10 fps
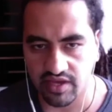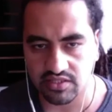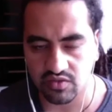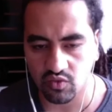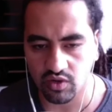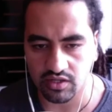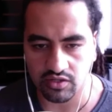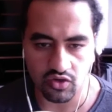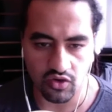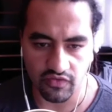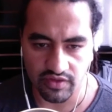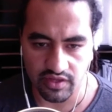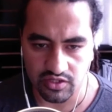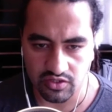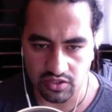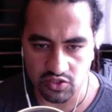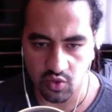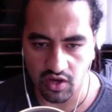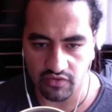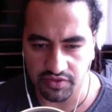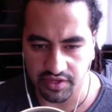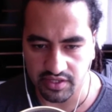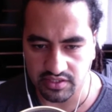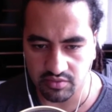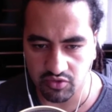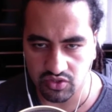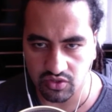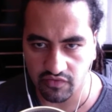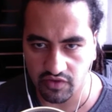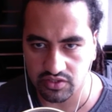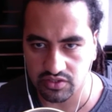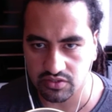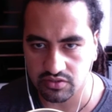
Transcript: in one, you go for the 12 you think is the most universal.